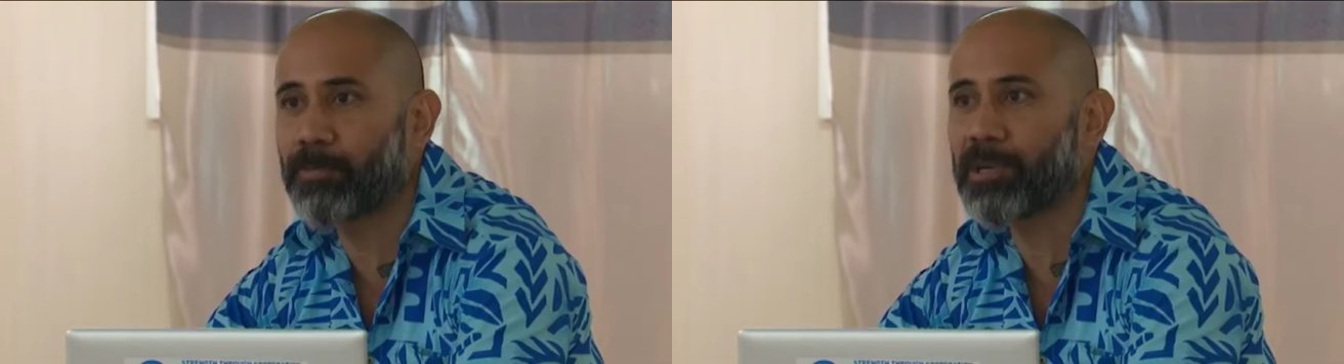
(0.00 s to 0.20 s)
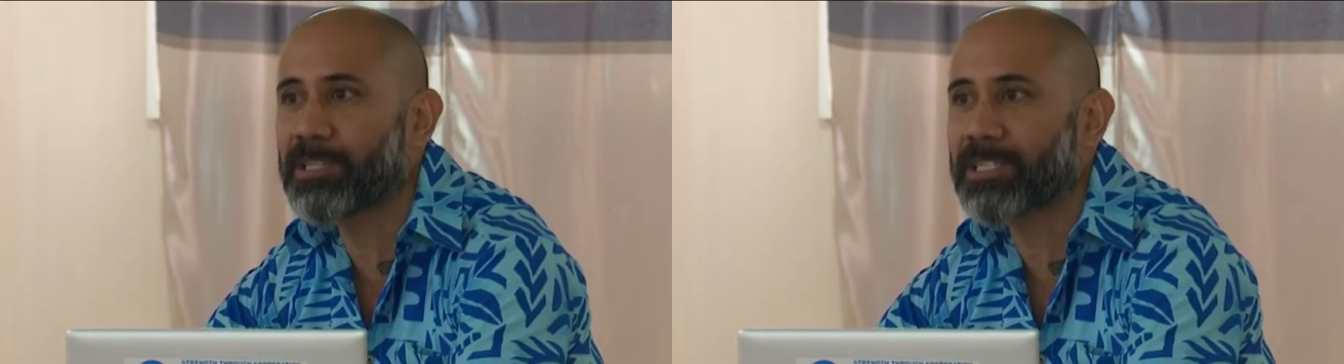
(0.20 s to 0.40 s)

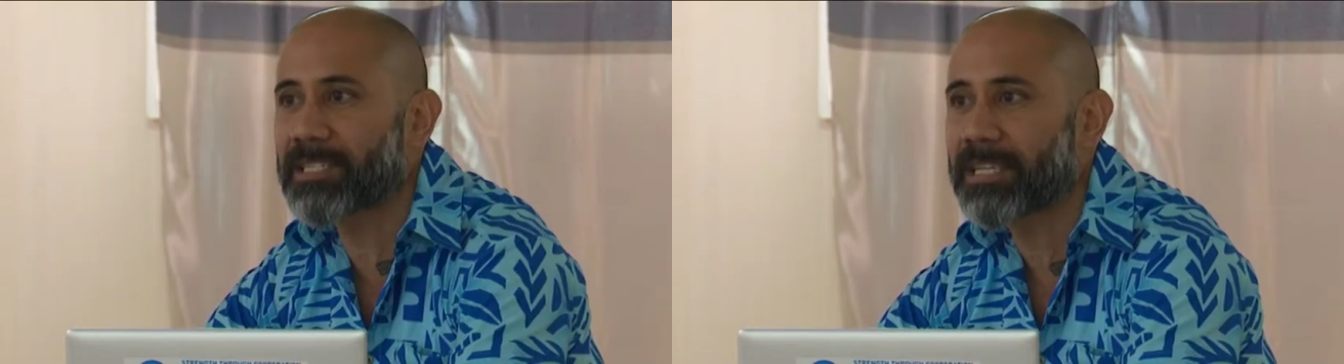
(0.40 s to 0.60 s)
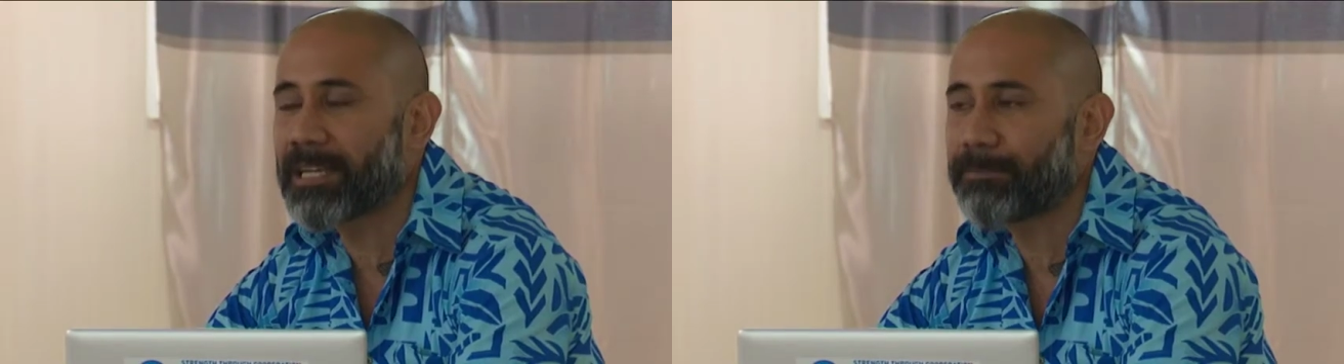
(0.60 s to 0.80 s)

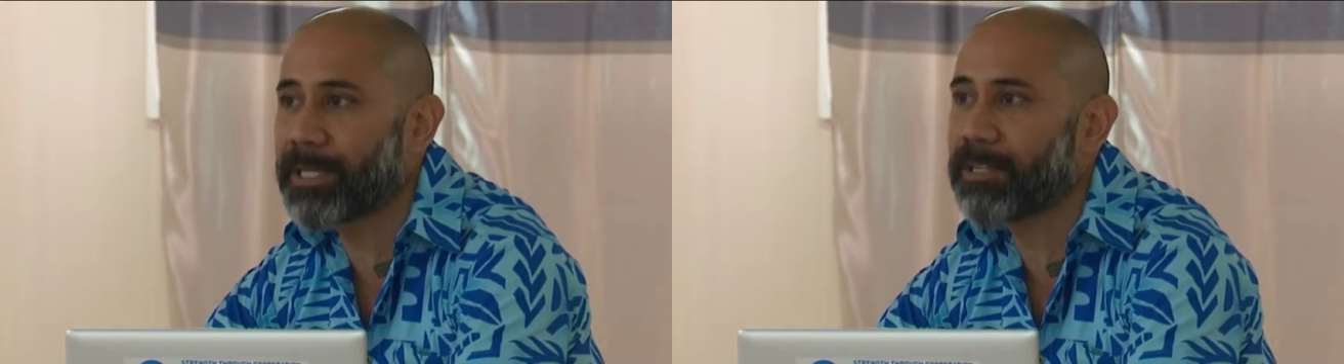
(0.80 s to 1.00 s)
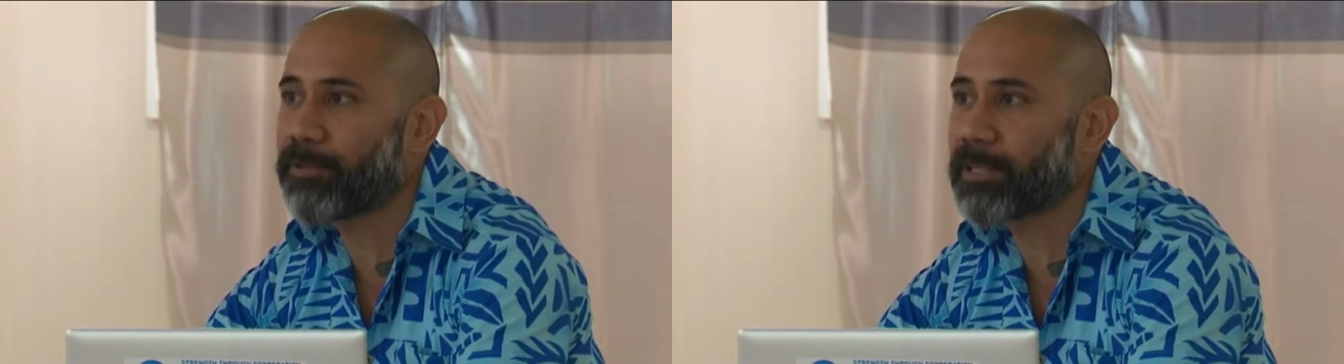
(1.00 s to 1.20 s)
boats,
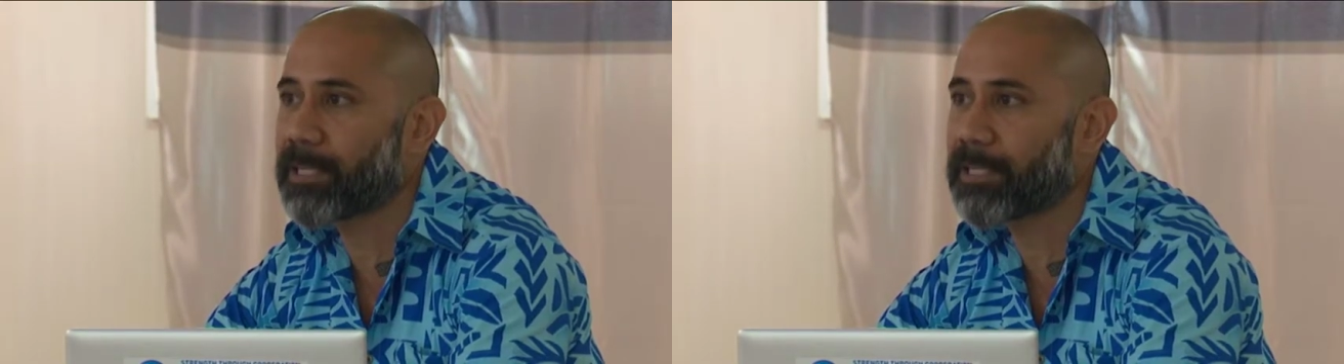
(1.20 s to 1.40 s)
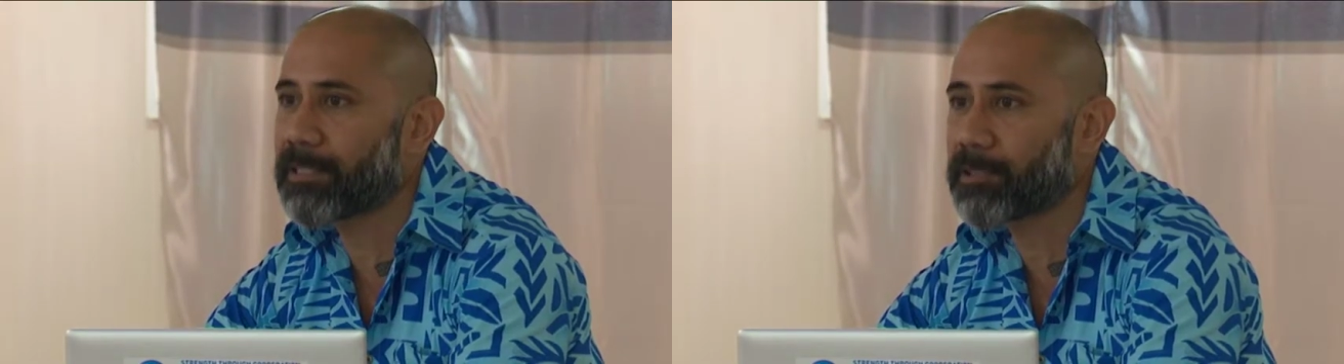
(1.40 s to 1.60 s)

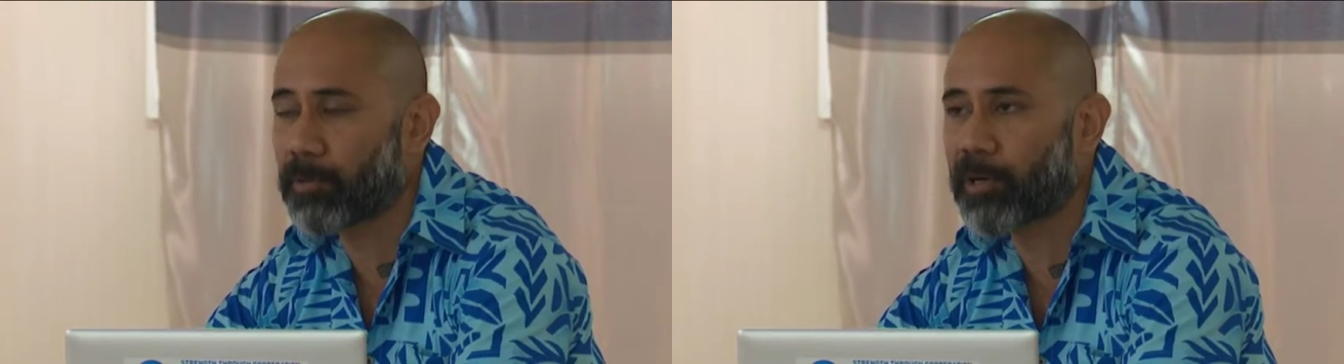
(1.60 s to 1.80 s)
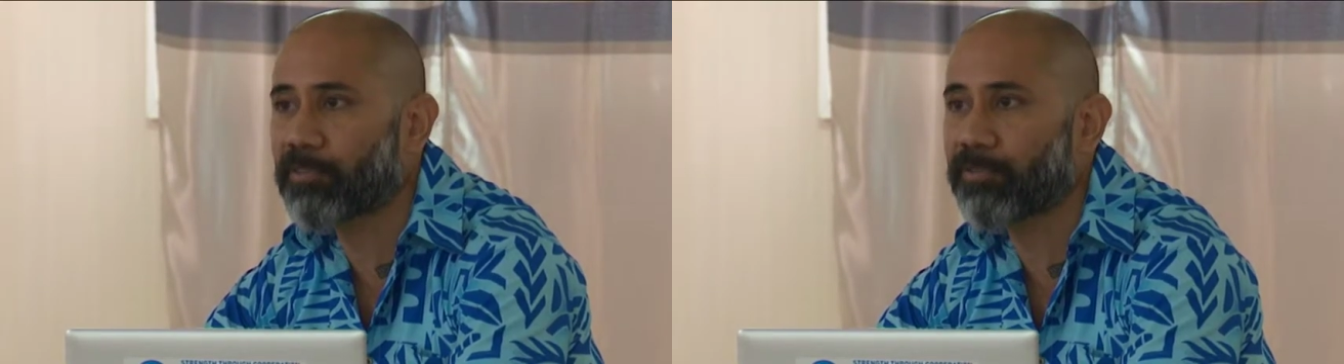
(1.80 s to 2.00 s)
benefiting
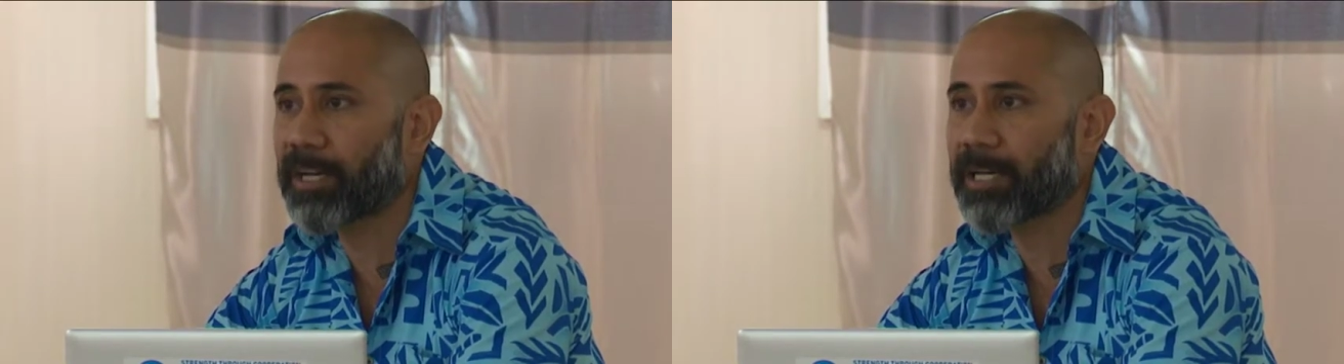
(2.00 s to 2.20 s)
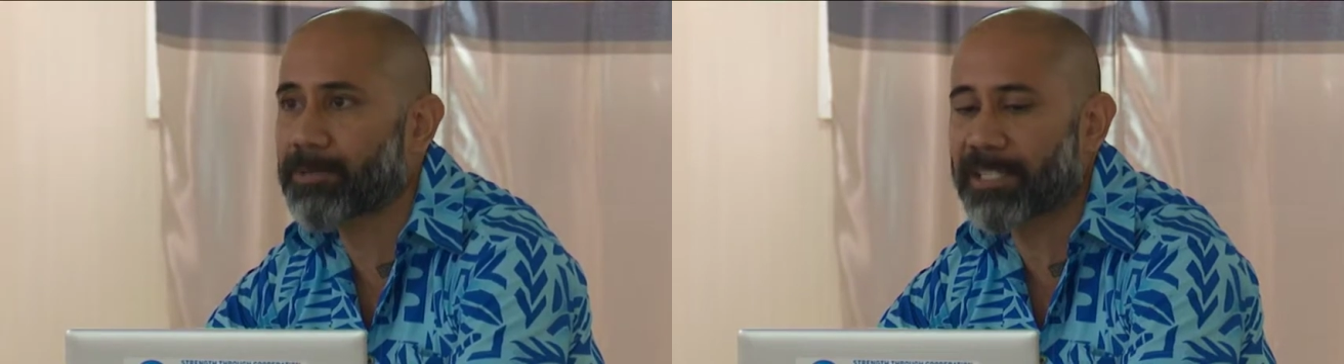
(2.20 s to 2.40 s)
12
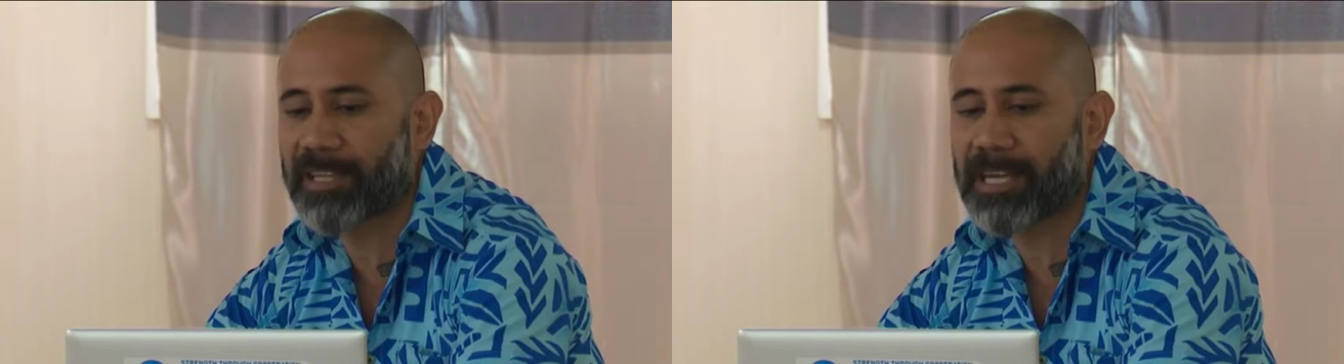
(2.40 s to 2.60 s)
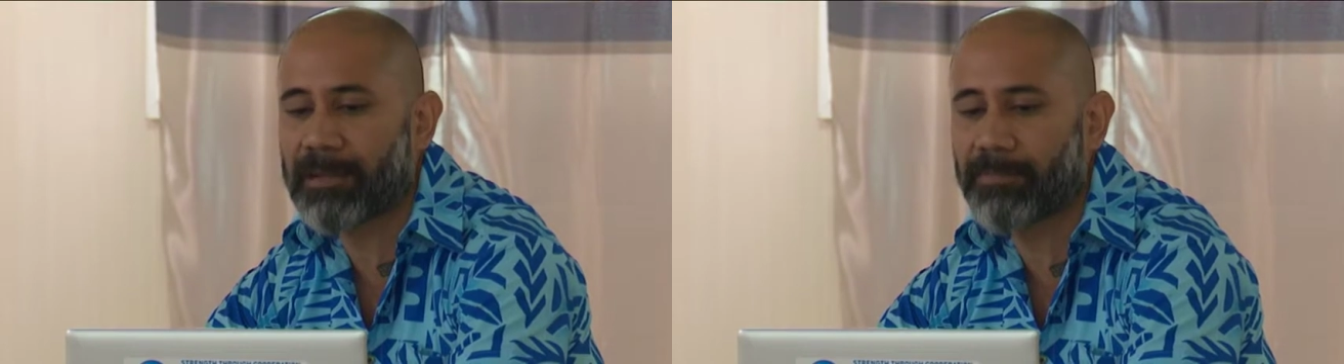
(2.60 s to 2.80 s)
uh,
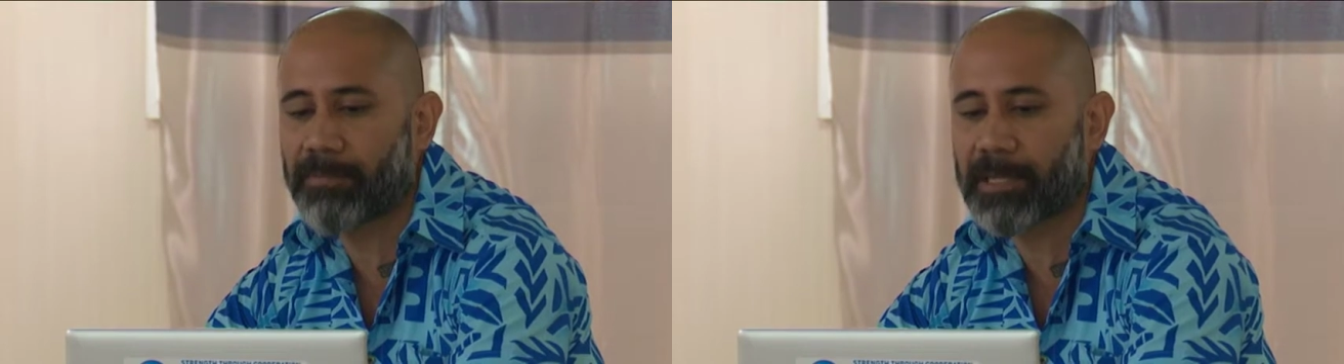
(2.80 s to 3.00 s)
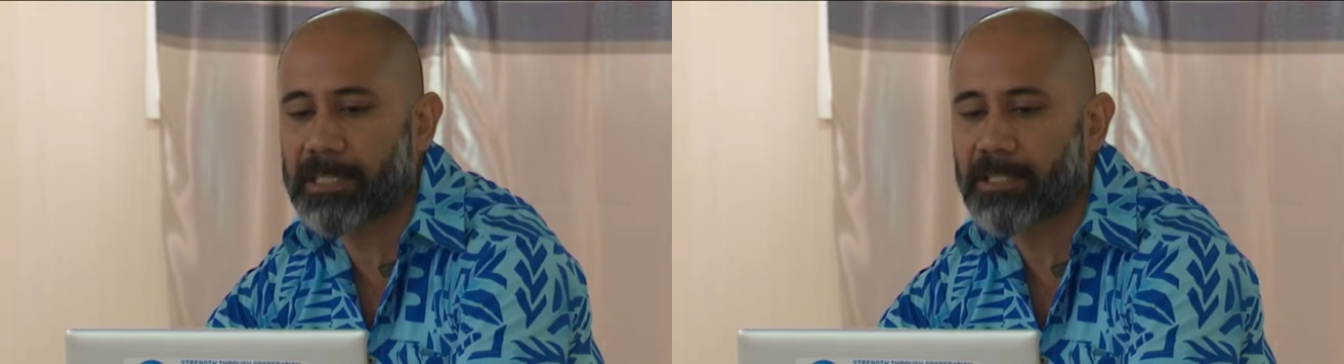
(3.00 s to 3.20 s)
Pacific Island
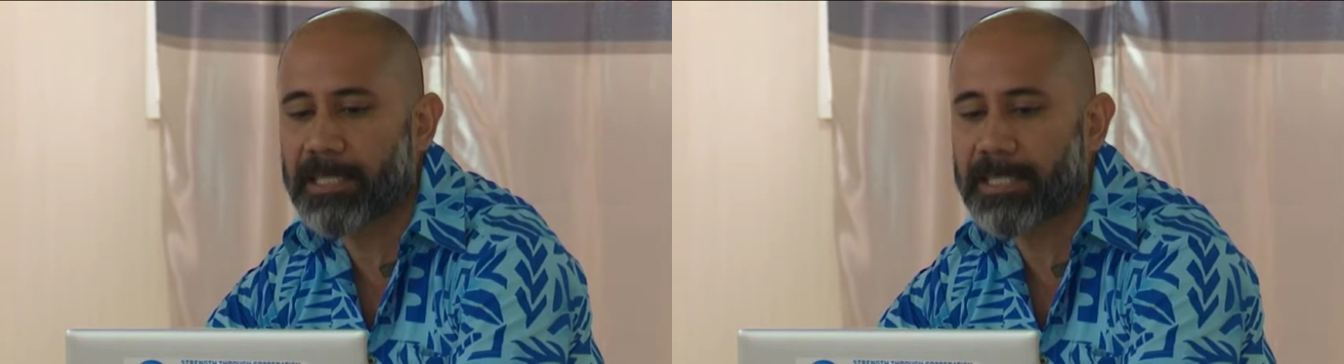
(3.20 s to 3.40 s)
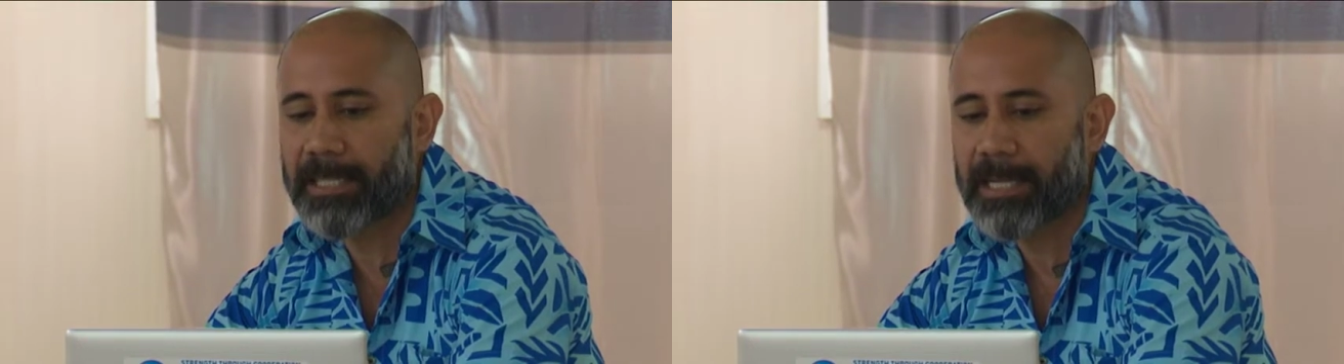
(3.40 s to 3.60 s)
member
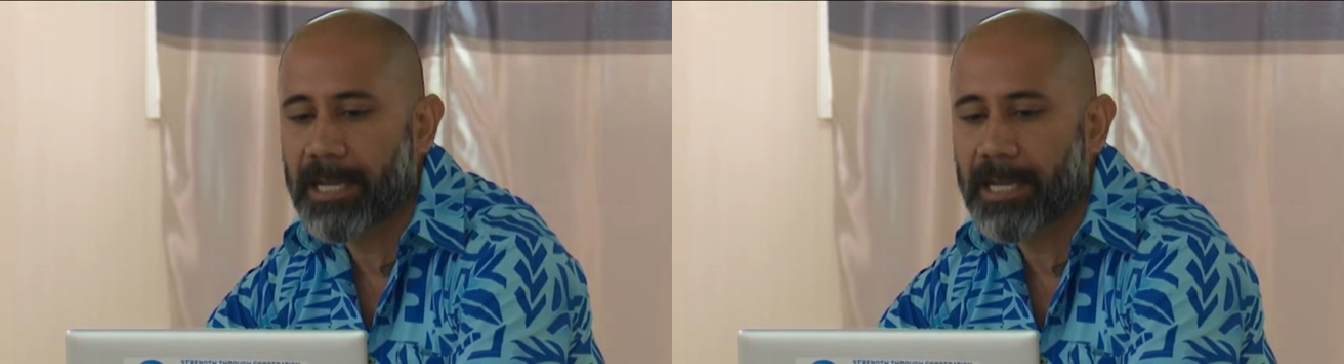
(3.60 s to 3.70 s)
countries,